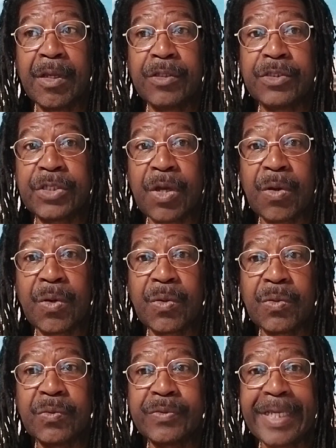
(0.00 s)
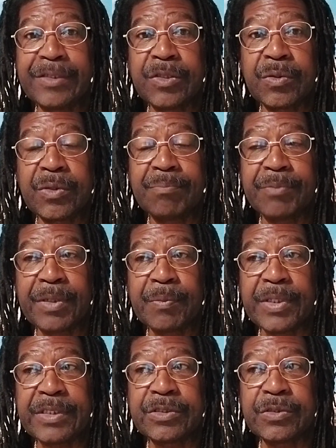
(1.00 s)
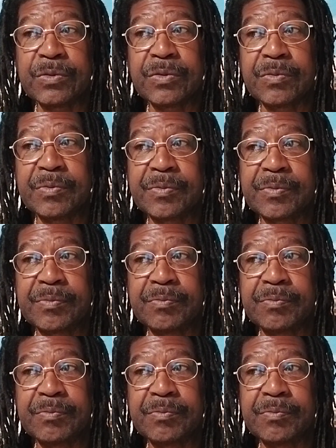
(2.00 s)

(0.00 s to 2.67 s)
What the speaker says: So they took a moment to